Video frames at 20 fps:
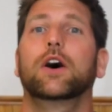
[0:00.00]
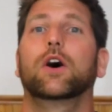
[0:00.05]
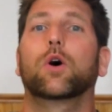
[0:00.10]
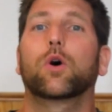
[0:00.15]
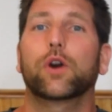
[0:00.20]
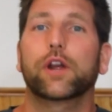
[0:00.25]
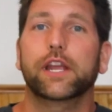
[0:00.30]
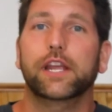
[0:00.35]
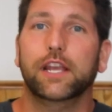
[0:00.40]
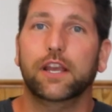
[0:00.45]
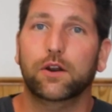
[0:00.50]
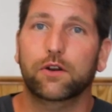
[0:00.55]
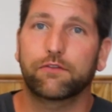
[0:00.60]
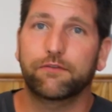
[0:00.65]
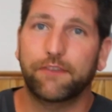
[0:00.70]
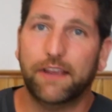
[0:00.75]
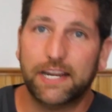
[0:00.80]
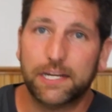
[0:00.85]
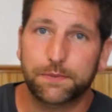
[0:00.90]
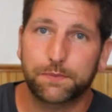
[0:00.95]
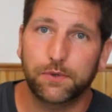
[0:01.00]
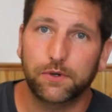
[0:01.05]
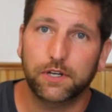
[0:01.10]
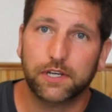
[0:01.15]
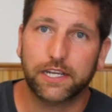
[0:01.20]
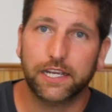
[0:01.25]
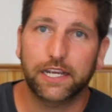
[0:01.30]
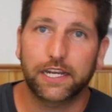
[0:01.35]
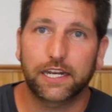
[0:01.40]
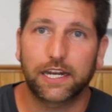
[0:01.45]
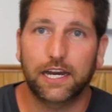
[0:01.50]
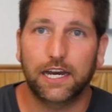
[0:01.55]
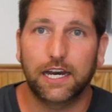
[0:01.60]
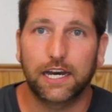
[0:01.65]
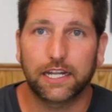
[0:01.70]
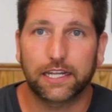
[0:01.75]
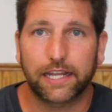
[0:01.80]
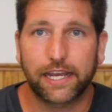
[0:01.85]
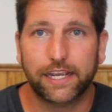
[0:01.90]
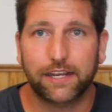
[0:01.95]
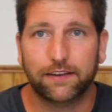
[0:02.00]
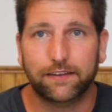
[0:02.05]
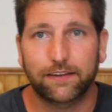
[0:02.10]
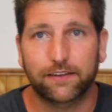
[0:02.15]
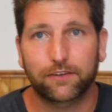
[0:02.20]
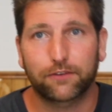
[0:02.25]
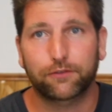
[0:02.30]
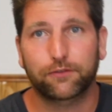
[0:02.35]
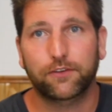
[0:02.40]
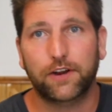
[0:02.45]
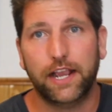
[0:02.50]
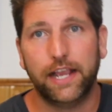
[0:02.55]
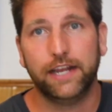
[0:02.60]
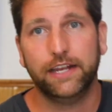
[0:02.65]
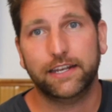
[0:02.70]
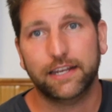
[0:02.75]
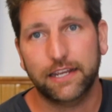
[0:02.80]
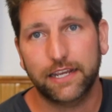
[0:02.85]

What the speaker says: Or you can go to Facebook and like us as a friend.